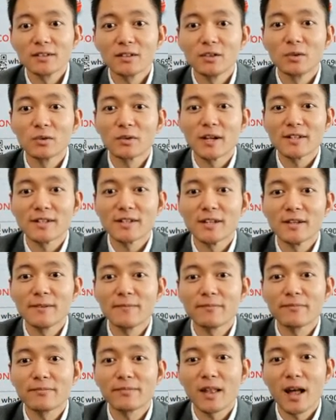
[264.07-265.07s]
You can see
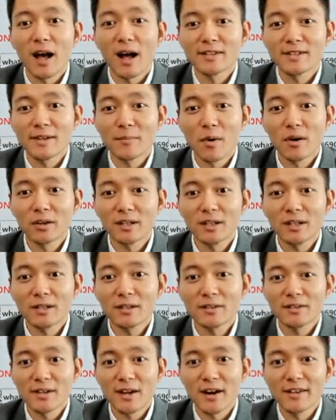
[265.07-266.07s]
on the motor
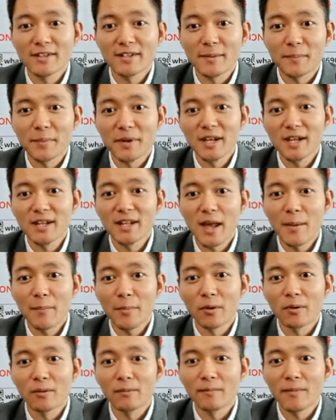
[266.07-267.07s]
there is a PE
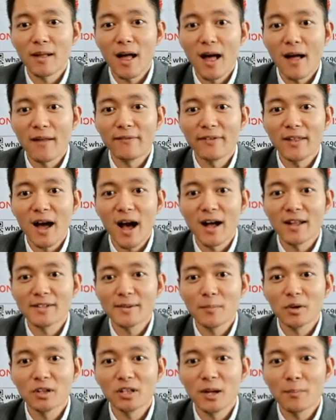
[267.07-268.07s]
label, and on the
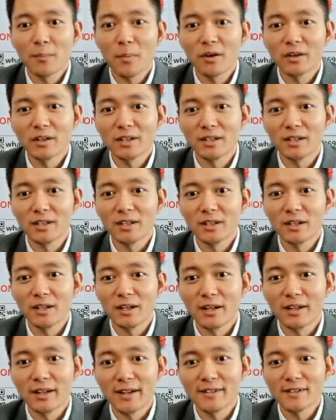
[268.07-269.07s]
motor body
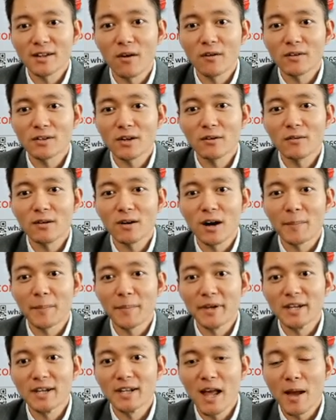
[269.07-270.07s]
it is also a
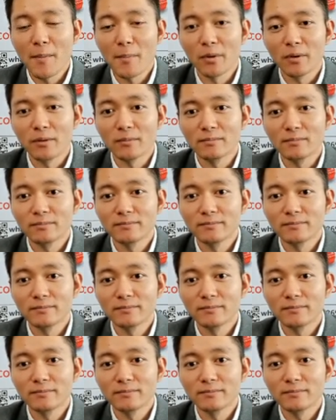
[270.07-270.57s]
PE label.